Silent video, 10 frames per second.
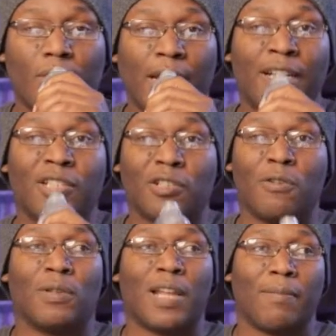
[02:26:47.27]
it's
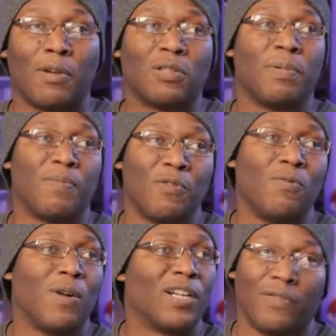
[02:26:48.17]
true. Like most people who
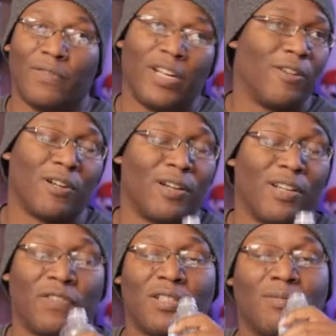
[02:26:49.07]
watch your videos aren't
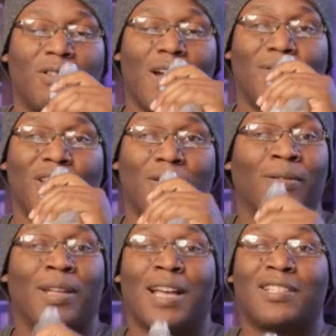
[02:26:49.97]
even subscribed to you.
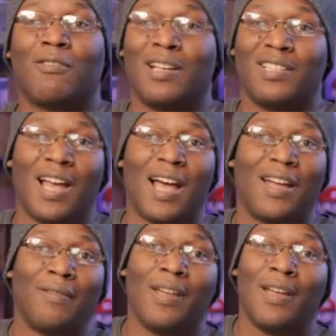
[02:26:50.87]
That's crazy.
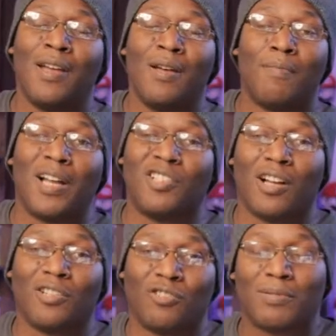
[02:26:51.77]
I my jaw
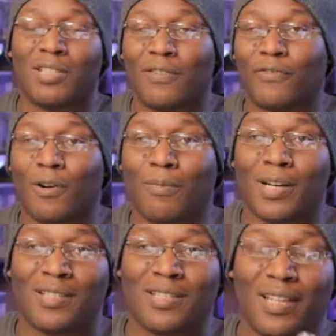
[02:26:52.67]
dropped to the floor when I
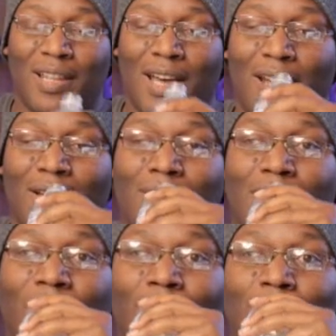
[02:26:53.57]
seen that. I'm like,
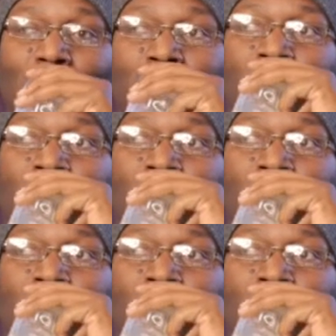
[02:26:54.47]
for real?